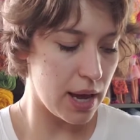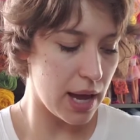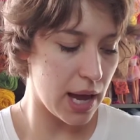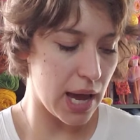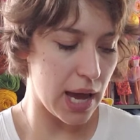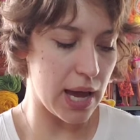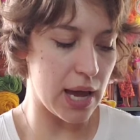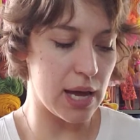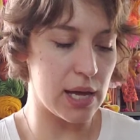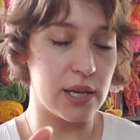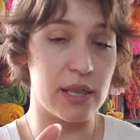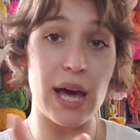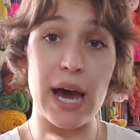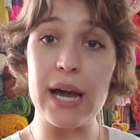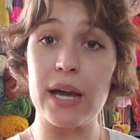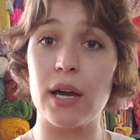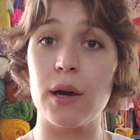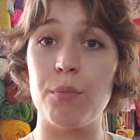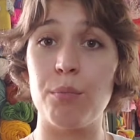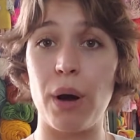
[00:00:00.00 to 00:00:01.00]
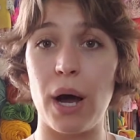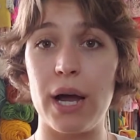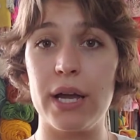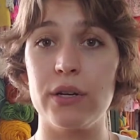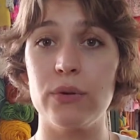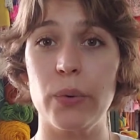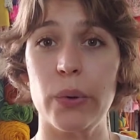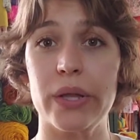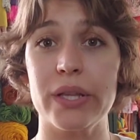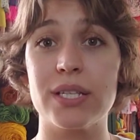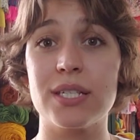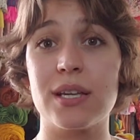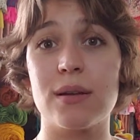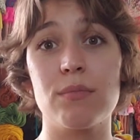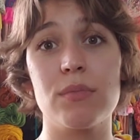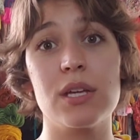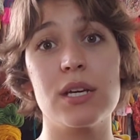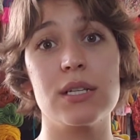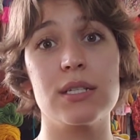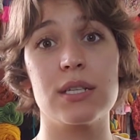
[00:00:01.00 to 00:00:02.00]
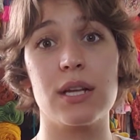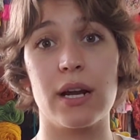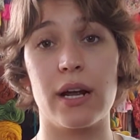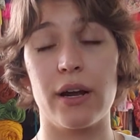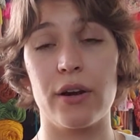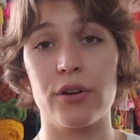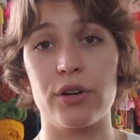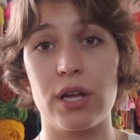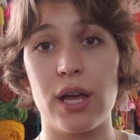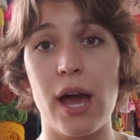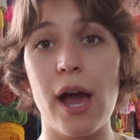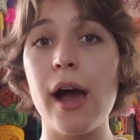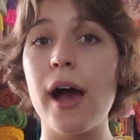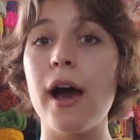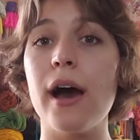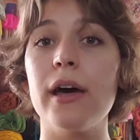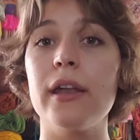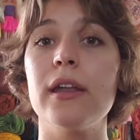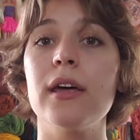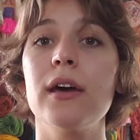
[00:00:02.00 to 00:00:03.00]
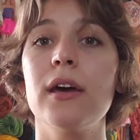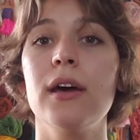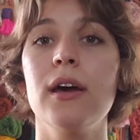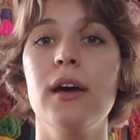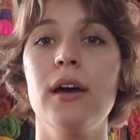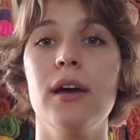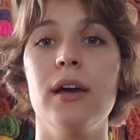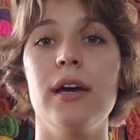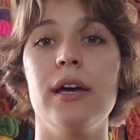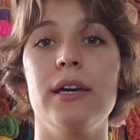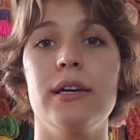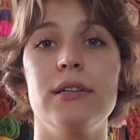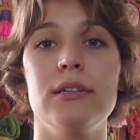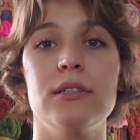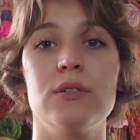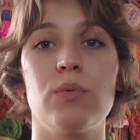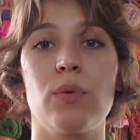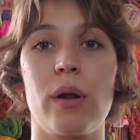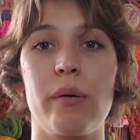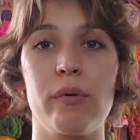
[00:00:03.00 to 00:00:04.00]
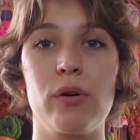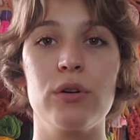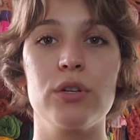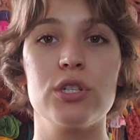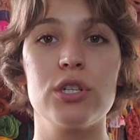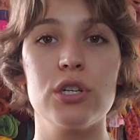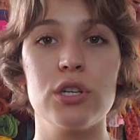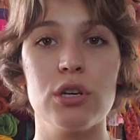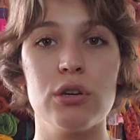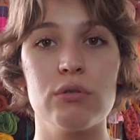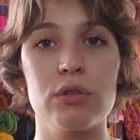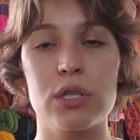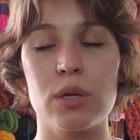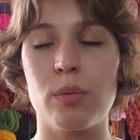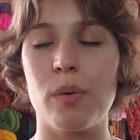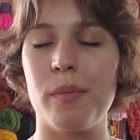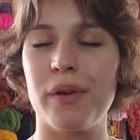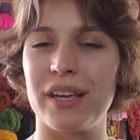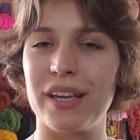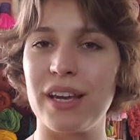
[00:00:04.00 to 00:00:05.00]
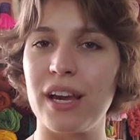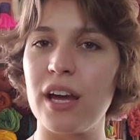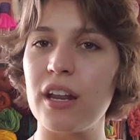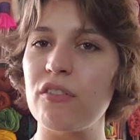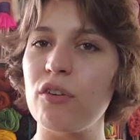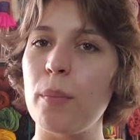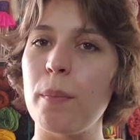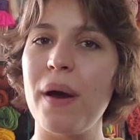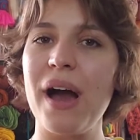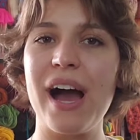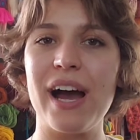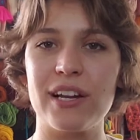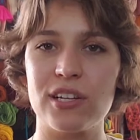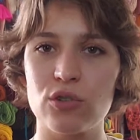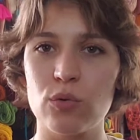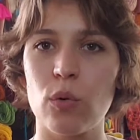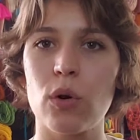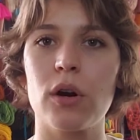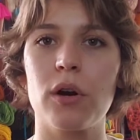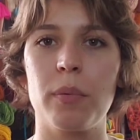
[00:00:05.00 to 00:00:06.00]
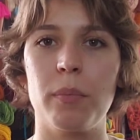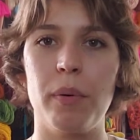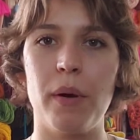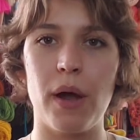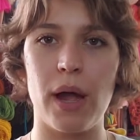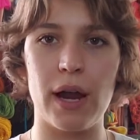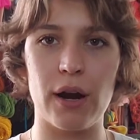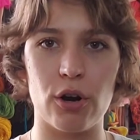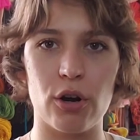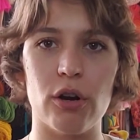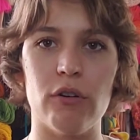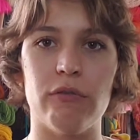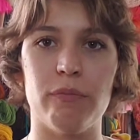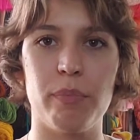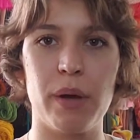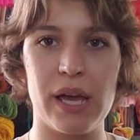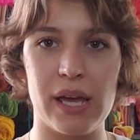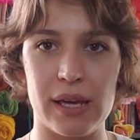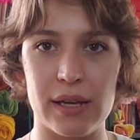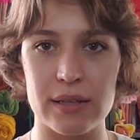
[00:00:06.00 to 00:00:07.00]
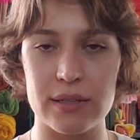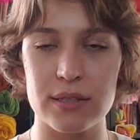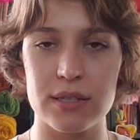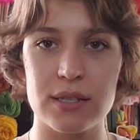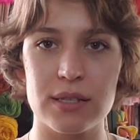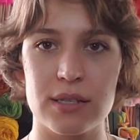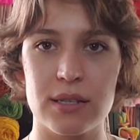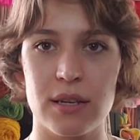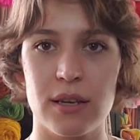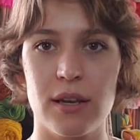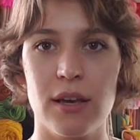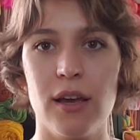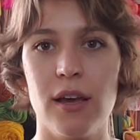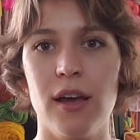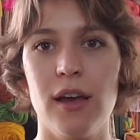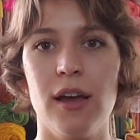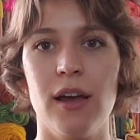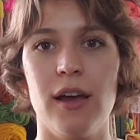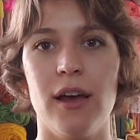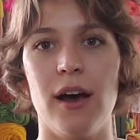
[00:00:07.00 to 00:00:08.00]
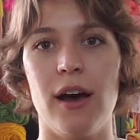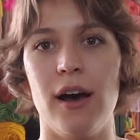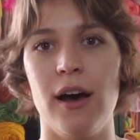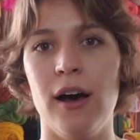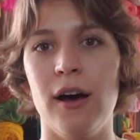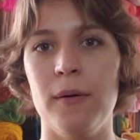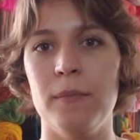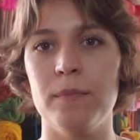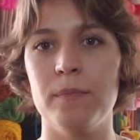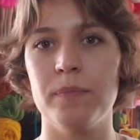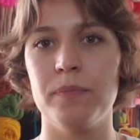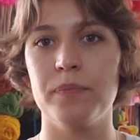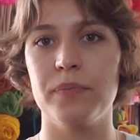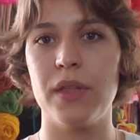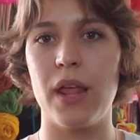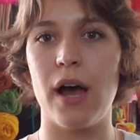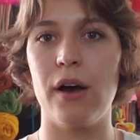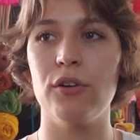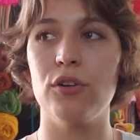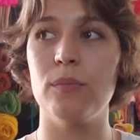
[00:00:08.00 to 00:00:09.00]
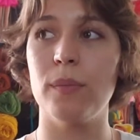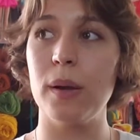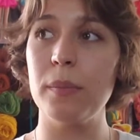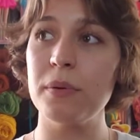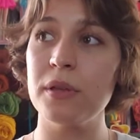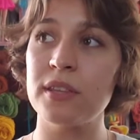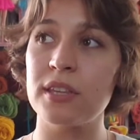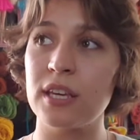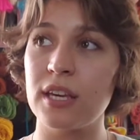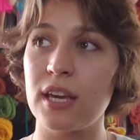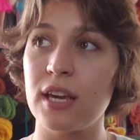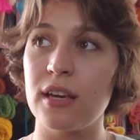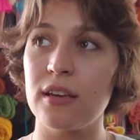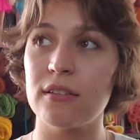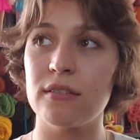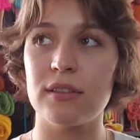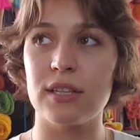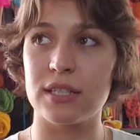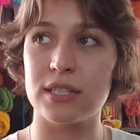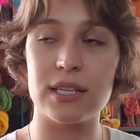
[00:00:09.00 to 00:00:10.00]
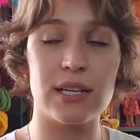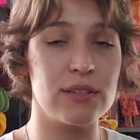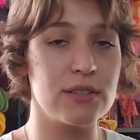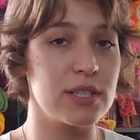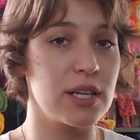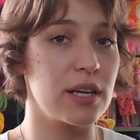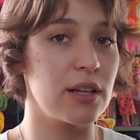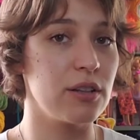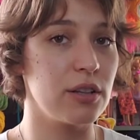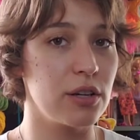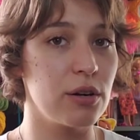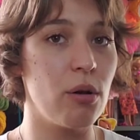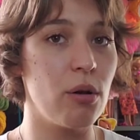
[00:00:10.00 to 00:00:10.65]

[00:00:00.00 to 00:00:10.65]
And that combined with some things that I already had is what I'm going to use to be making kind of a patchwork pair of pants. Now you might be thinking, that sounds like a little